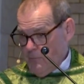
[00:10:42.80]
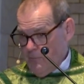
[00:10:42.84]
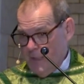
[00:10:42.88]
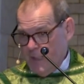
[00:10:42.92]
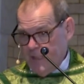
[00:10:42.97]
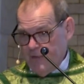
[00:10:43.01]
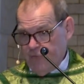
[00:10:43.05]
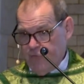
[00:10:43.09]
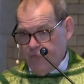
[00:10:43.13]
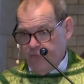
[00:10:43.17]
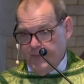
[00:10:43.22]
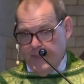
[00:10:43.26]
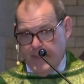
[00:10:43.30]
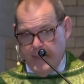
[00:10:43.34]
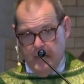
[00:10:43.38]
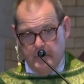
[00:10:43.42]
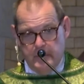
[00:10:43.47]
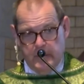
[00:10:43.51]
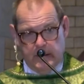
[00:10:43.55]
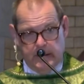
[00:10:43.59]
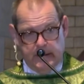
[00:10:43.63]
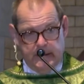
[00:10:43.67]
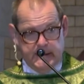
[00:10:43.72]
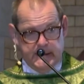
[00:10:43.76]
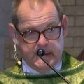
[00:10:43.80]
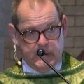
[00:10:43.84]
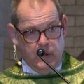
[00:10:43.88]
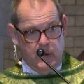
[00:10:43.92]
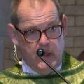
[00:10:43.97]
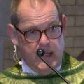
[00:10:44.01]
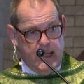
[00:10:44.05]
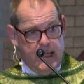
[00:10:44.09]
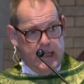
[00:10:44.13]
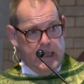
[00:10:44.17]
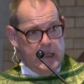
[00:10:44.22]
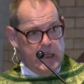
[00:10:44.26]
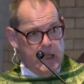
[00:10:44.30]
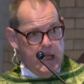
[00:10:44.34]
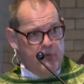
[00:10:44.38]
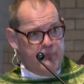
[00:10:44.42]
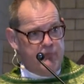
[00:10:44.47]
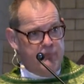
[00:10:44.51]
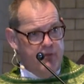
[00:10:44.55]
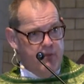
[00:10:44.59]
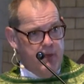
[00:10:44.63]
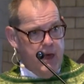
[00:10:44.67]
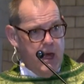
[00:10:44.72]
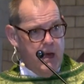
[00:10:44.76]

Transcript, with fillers: my family, so I love